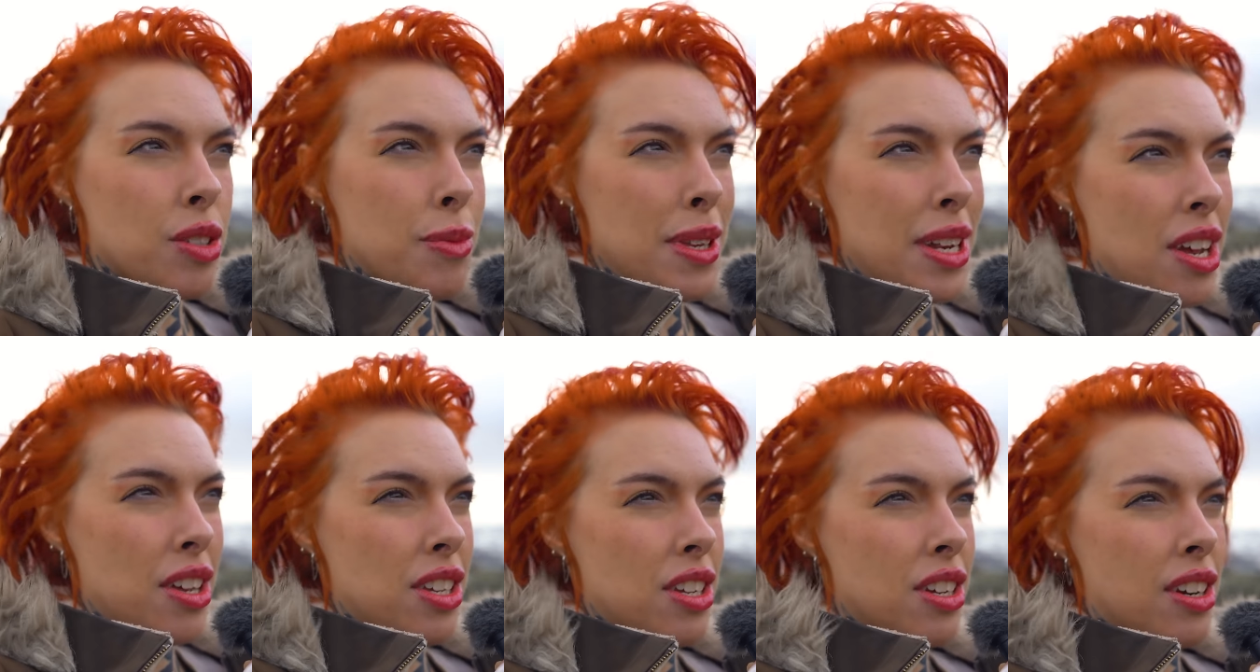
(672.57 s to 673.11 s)
Just
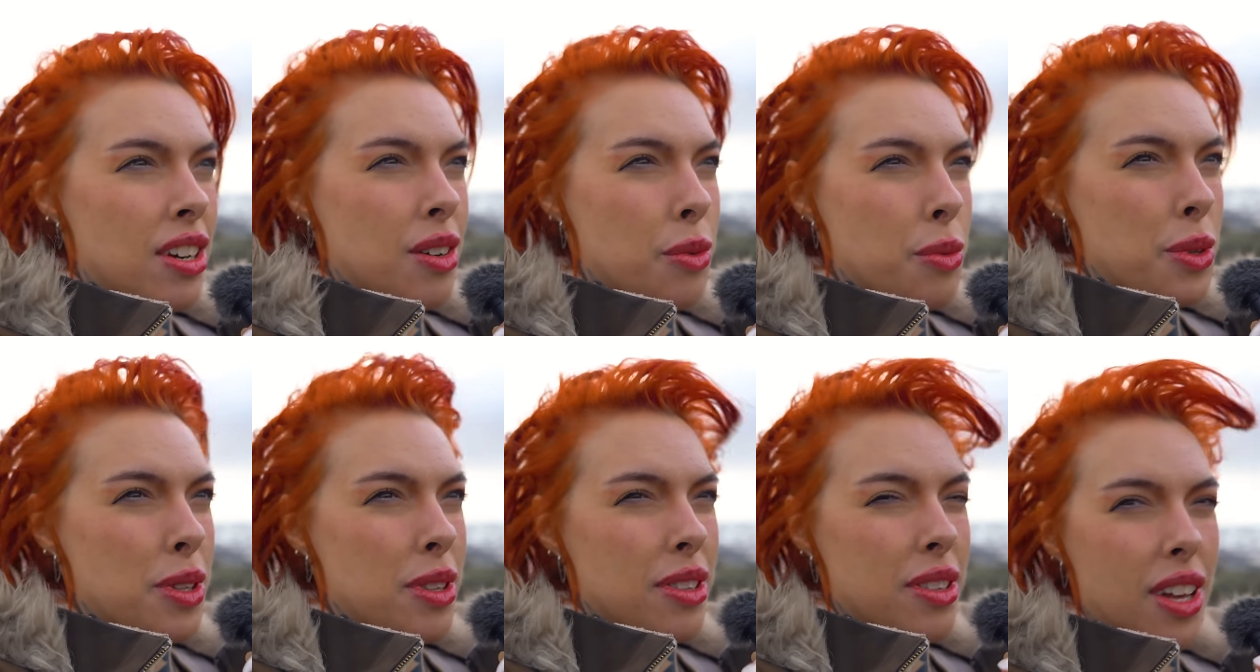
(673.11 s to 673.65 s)
being out here
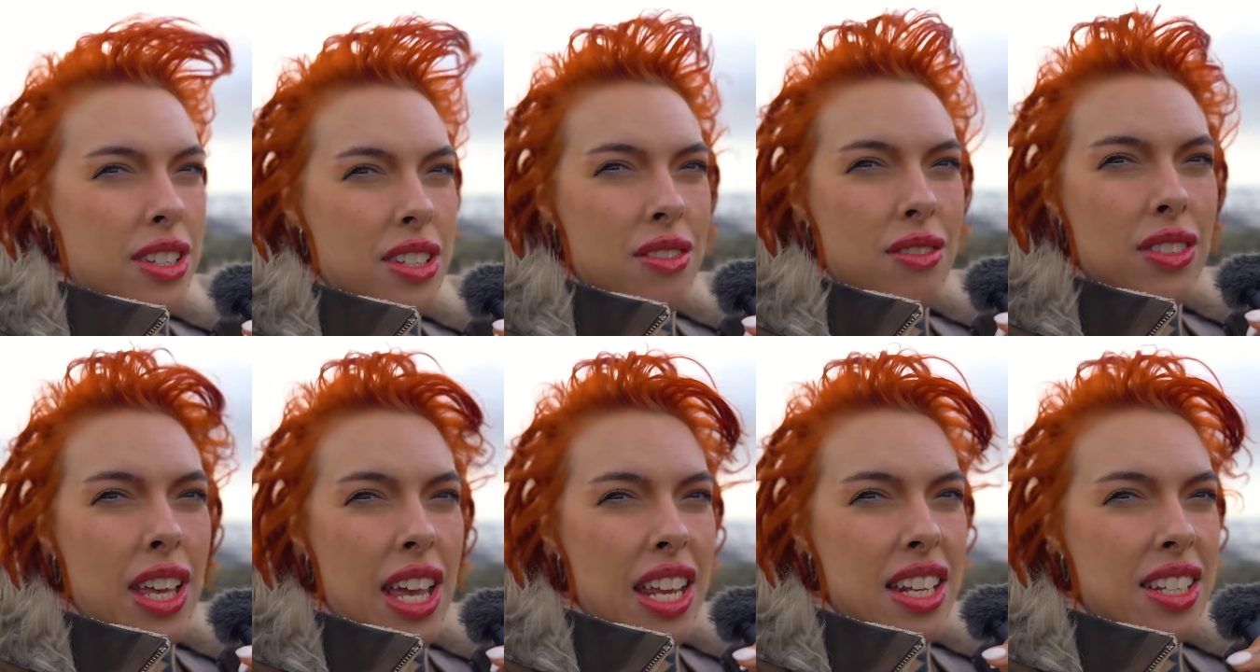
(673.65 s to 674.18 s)
with lots of
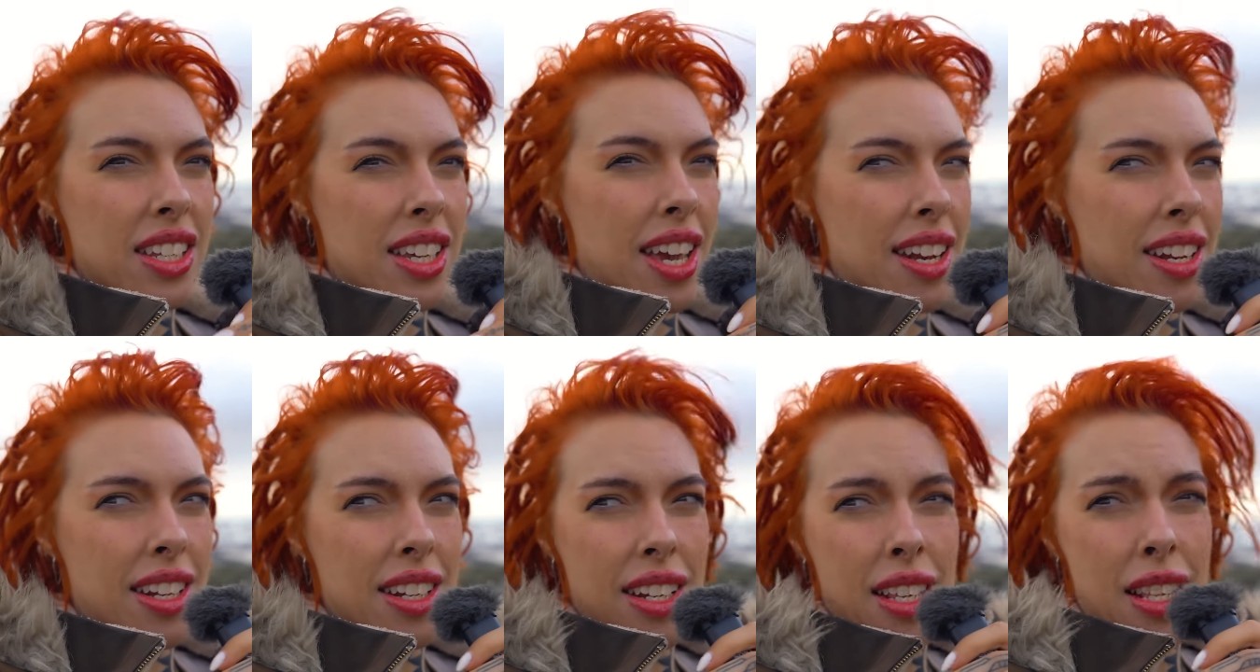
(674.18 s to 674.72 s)
land
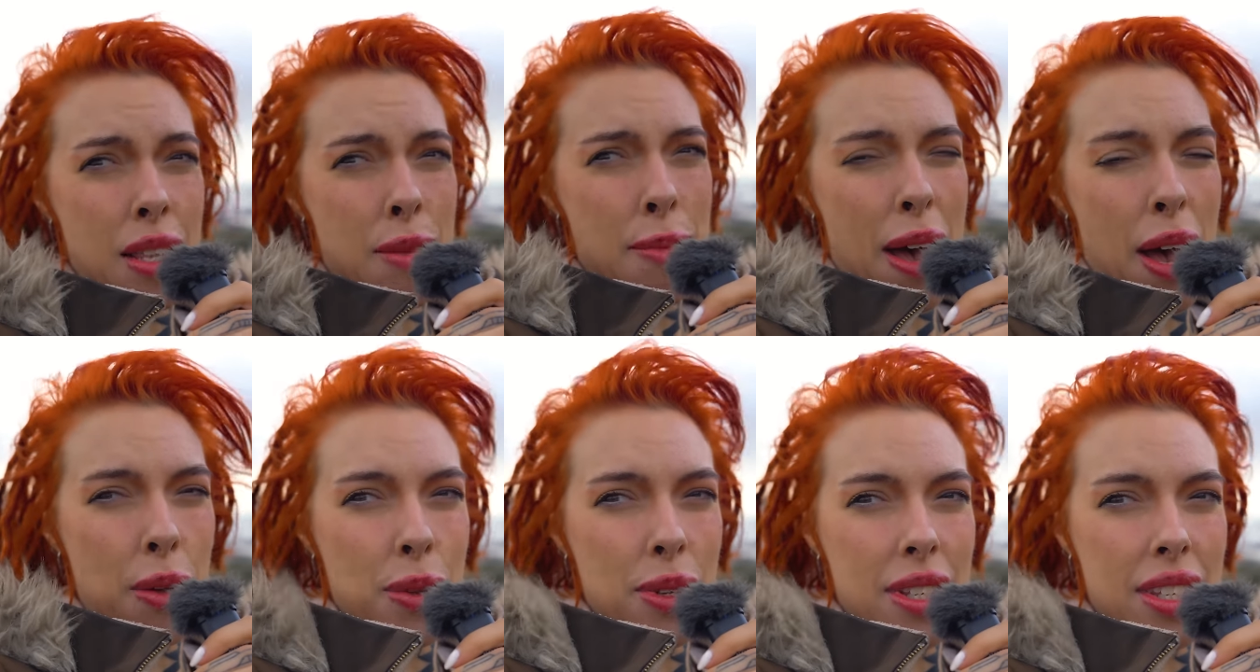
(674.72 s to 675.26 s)
again and in the
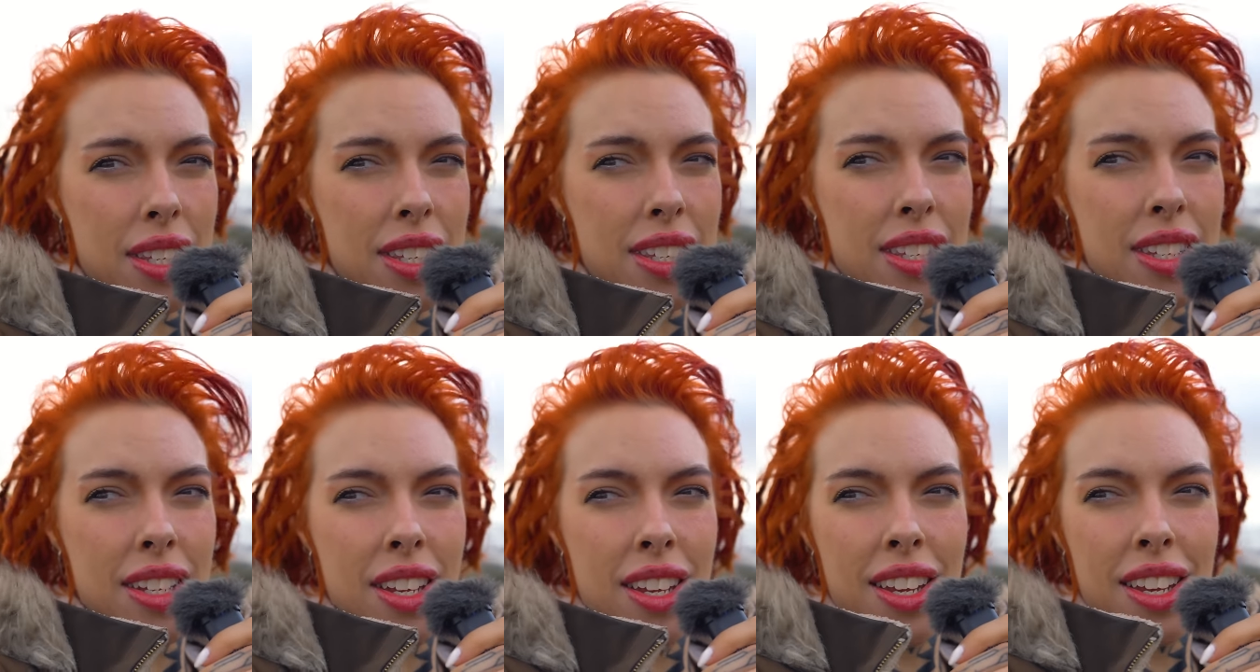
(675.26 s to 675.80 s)

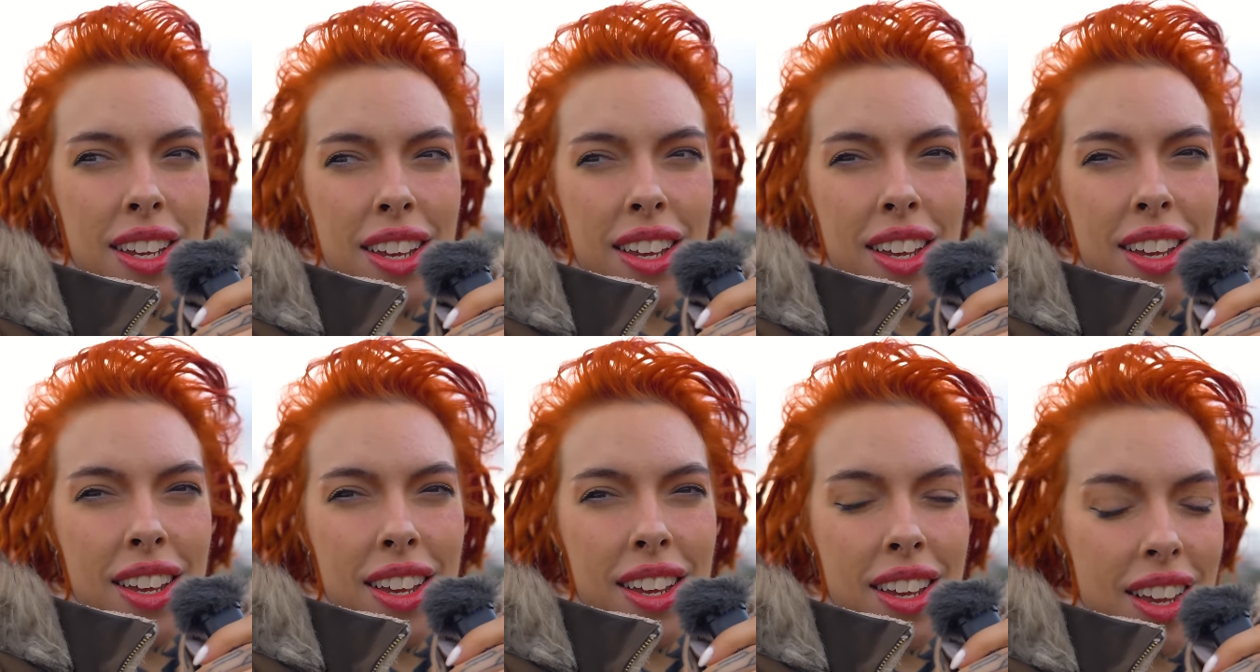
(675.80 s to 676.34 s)
mountains,
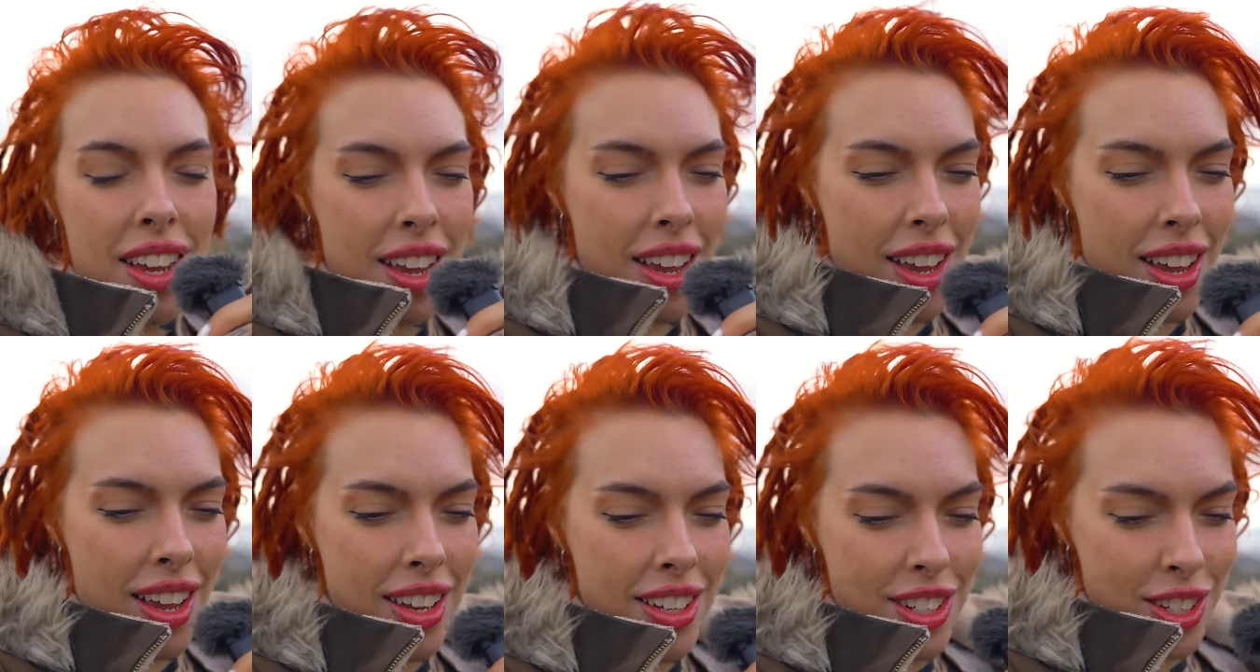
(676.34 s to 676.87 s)

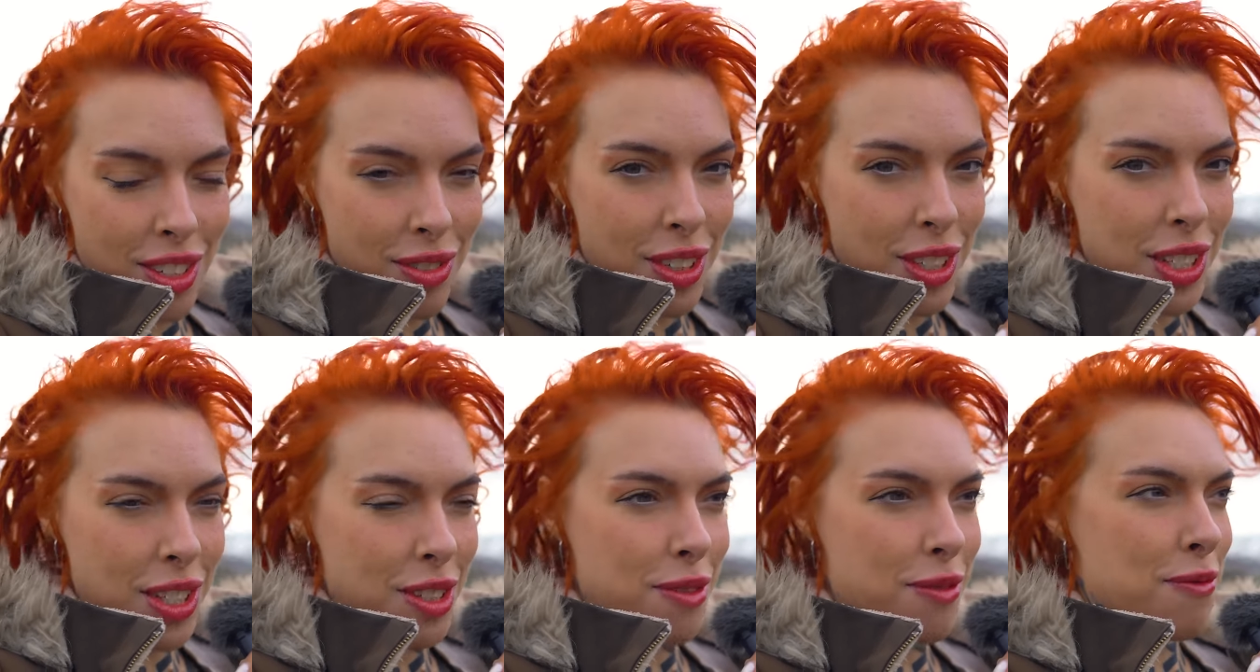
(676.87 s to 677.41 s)
it just
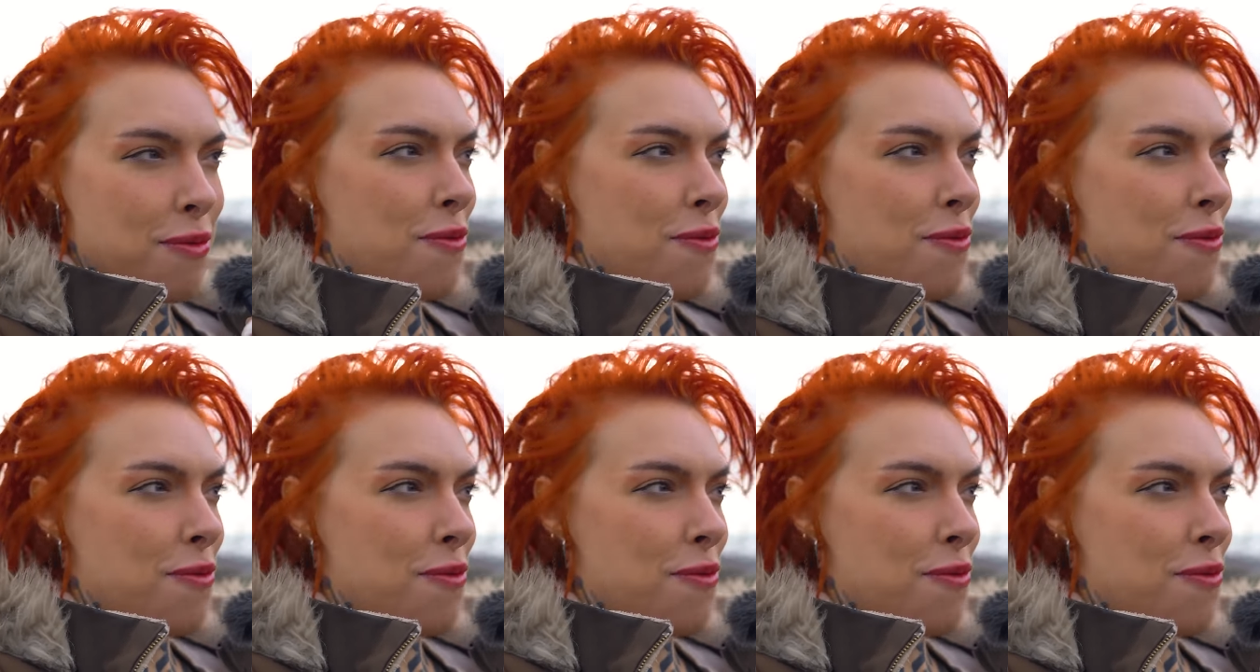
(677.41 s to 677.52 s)
feels